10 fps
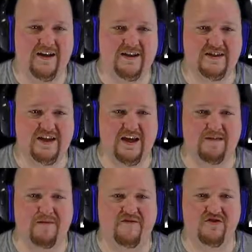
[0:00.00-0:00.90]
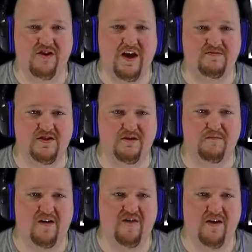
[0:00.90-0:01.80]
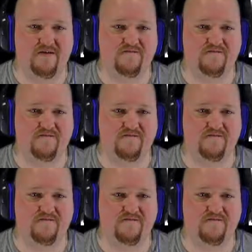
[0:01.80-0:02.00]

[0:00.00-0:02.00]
let's see. Muffet traps you. Muffet.